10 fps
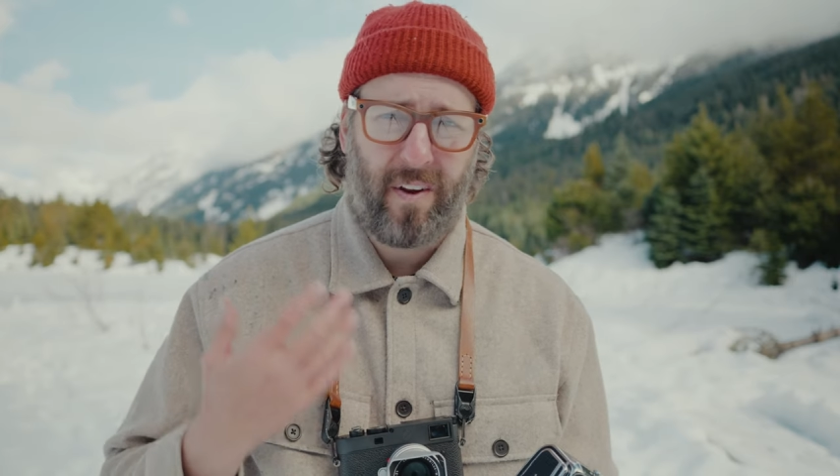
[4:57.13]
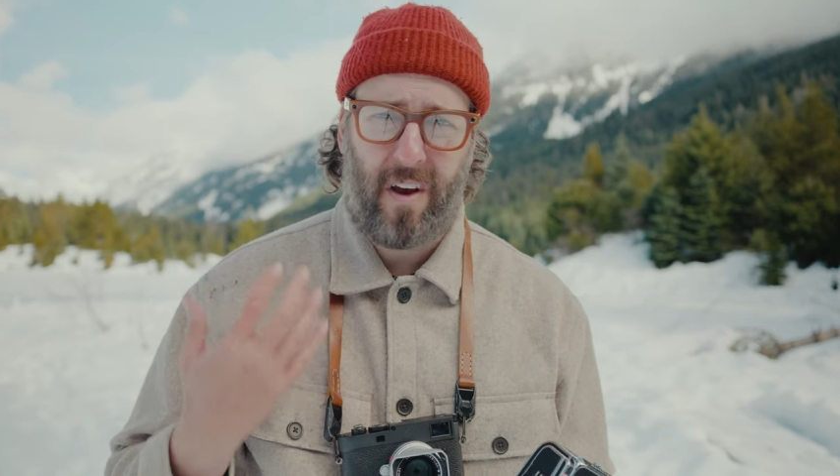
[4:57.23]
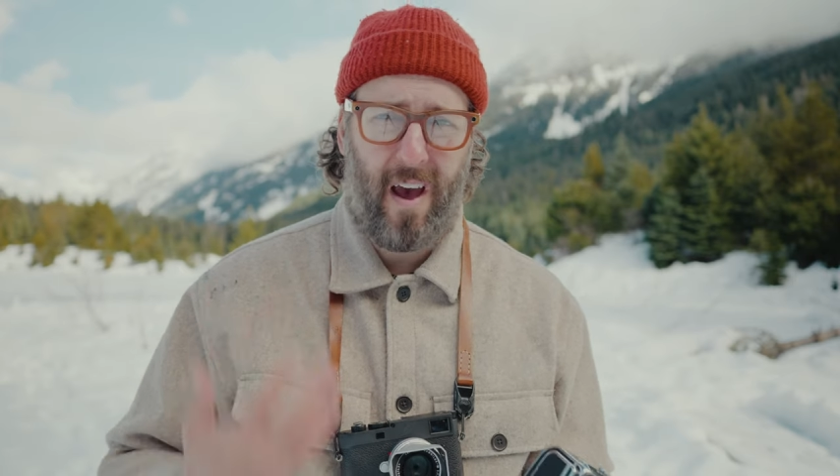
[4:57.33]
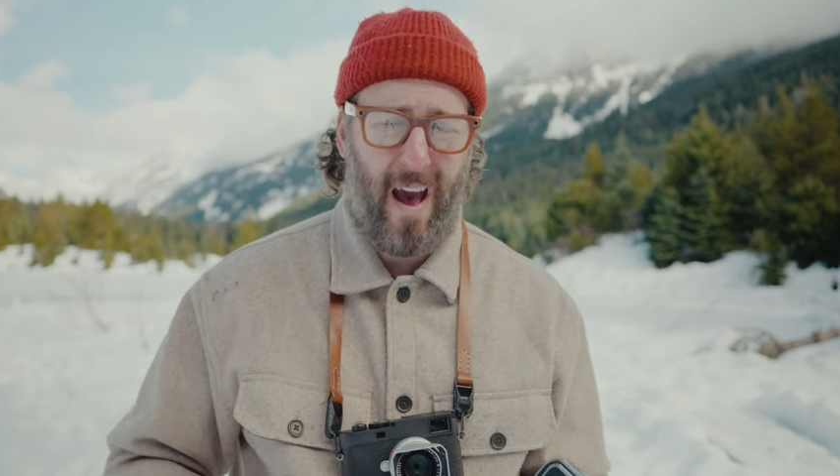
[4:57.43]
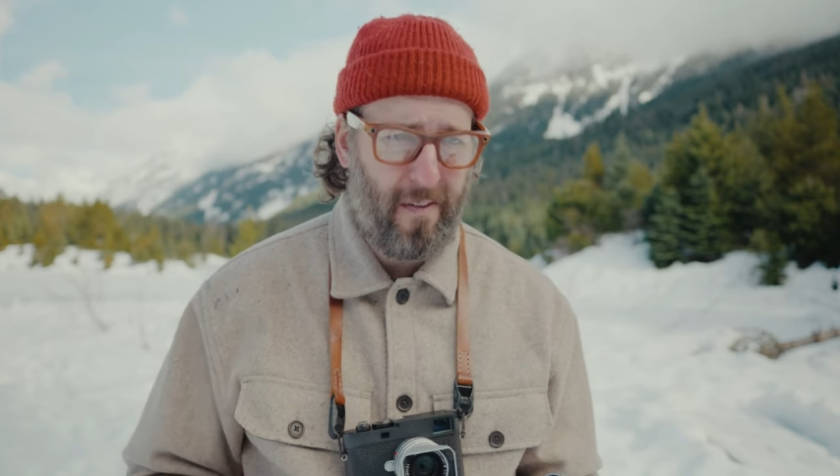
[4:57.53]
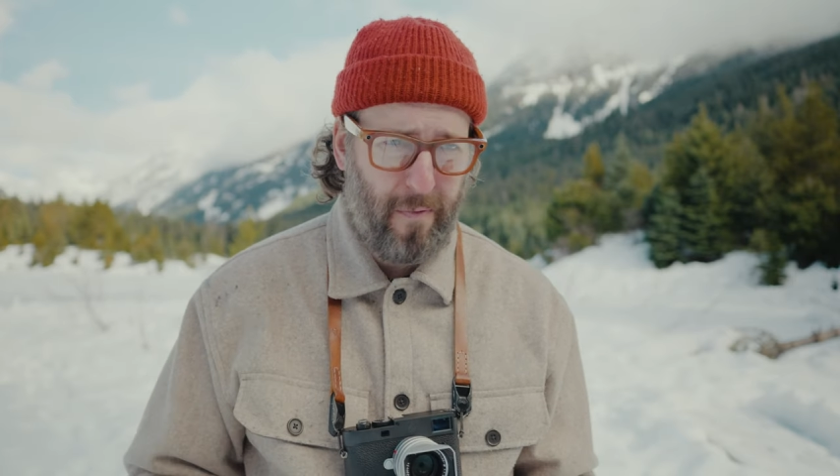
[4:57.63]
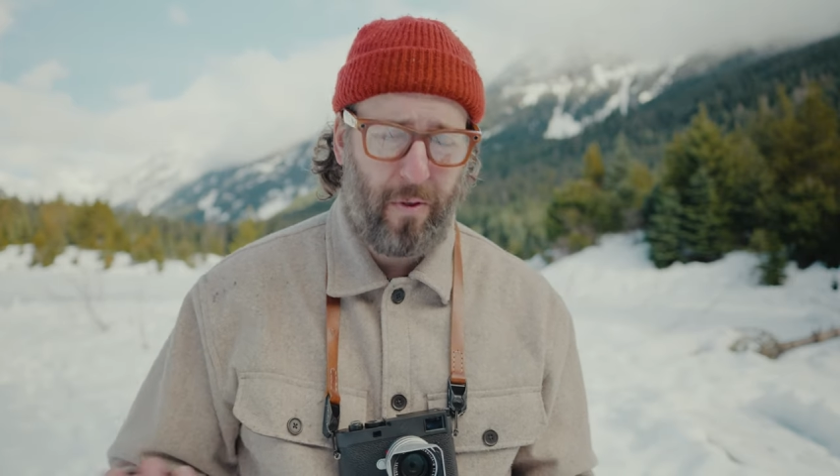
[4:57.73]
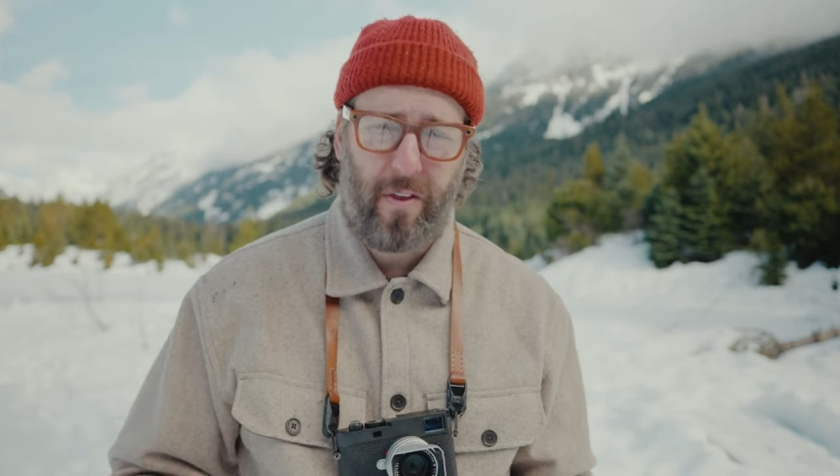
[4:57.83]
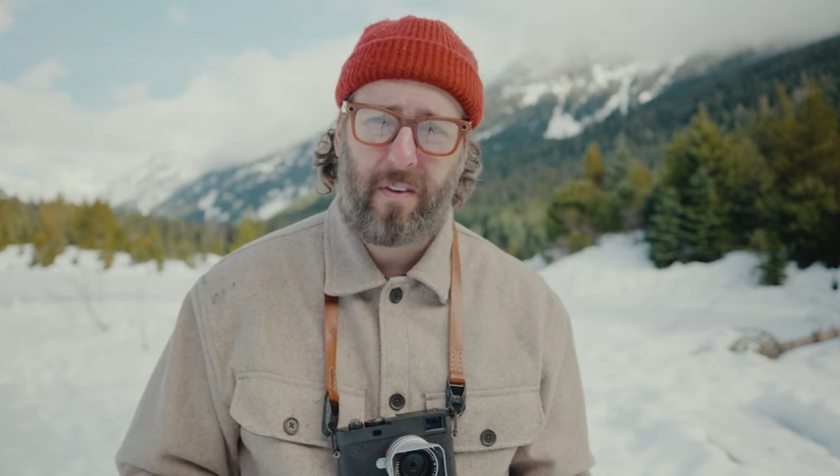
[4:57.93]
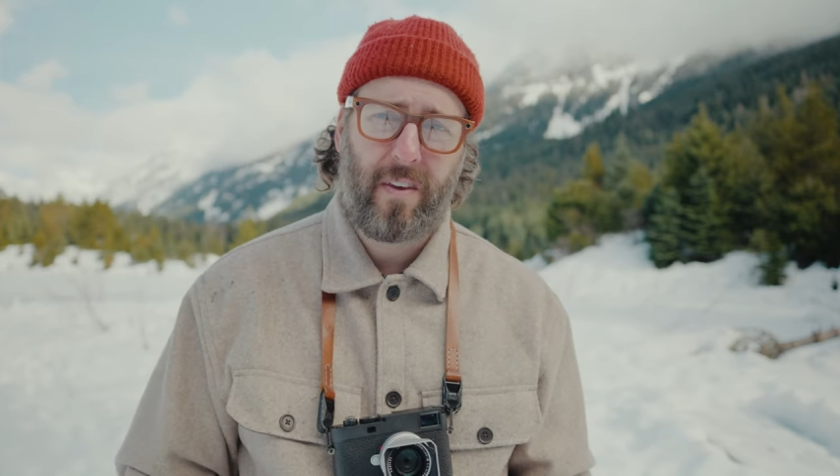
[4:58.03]
because I have
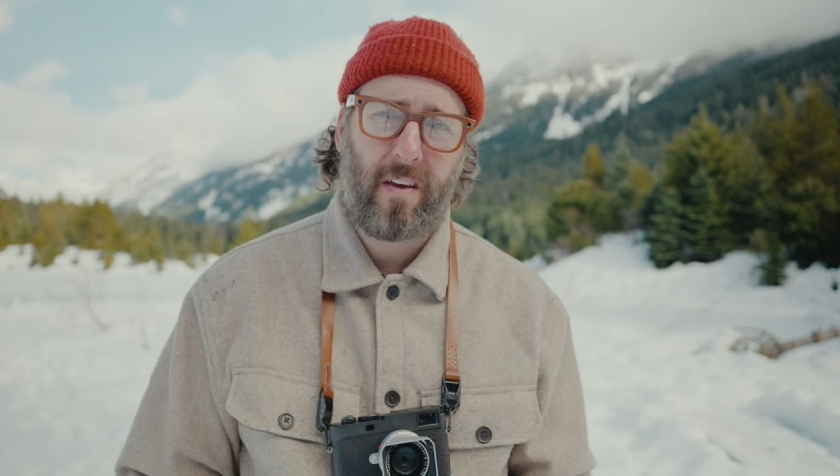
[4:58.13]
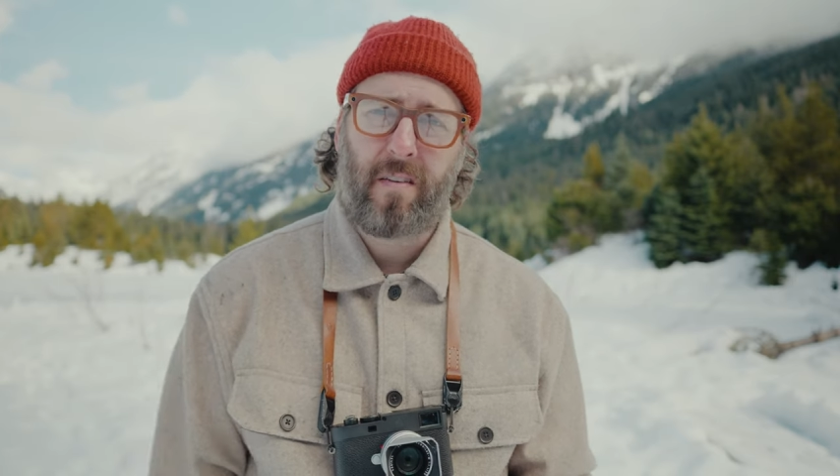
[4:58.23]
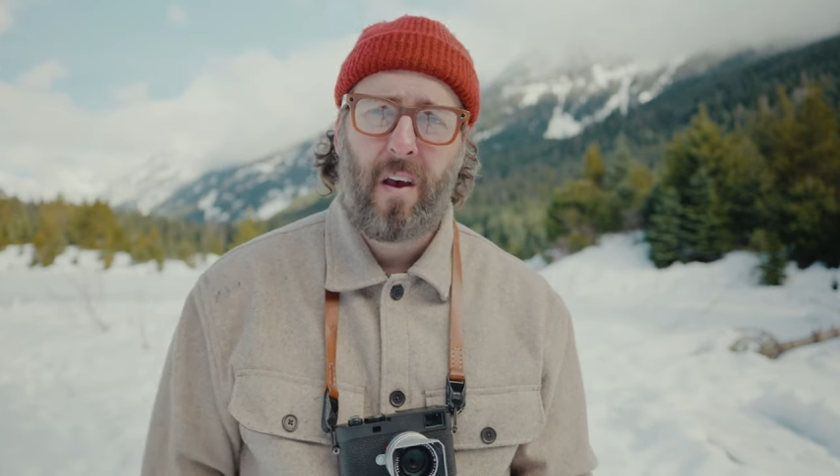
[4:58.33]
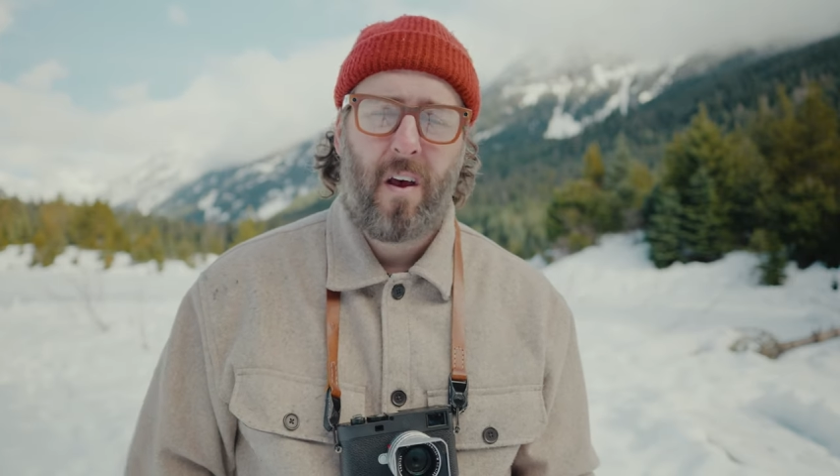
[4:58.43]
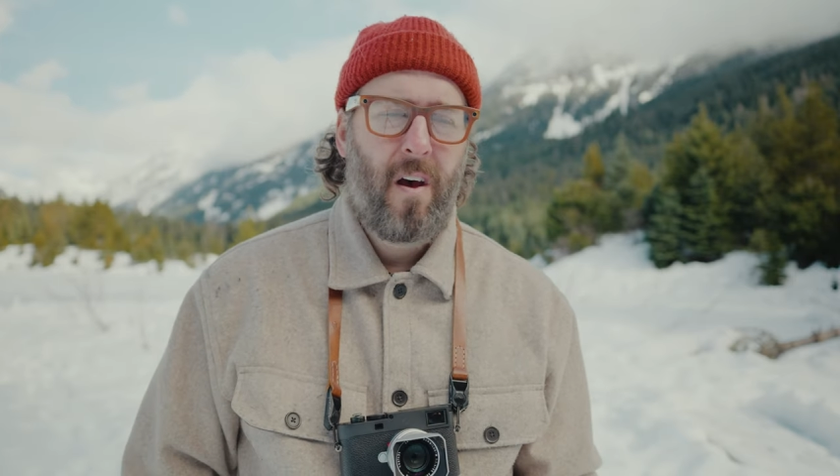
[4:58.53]
both of these things,